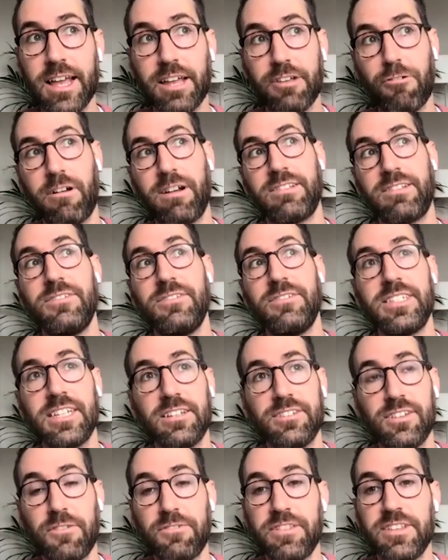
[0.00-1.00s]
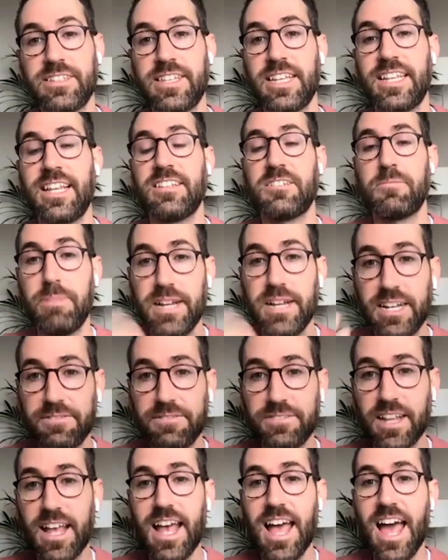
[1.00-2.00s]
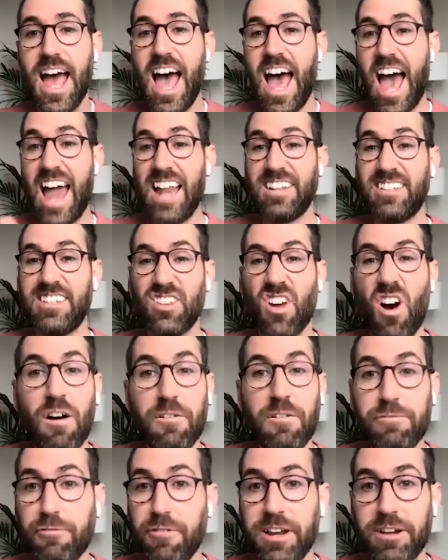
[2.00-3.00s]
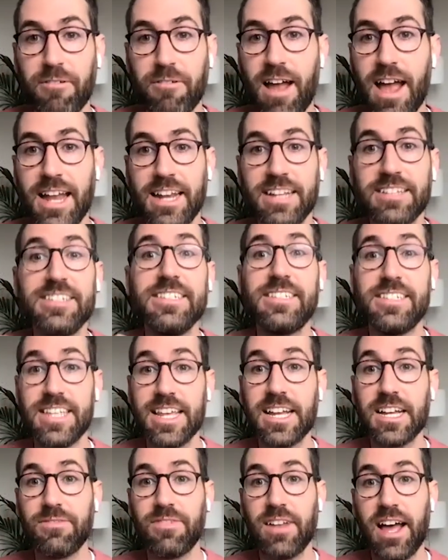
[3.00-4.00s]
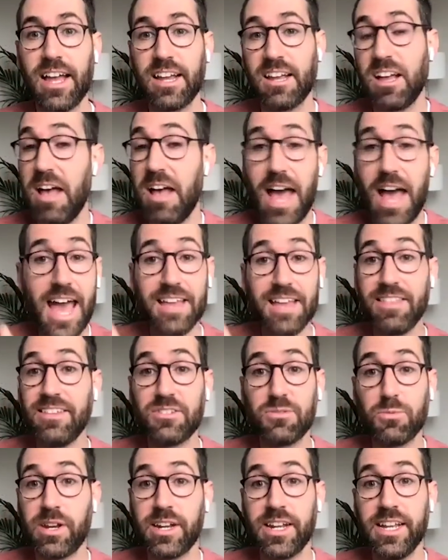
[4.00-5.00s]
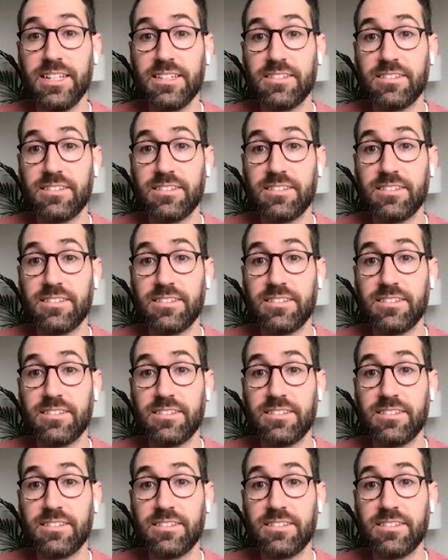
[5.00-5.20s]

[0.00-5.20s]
like creativity is often this thing that's birthed, and it's this offering, right? And it's this thing of like, hey, this is what it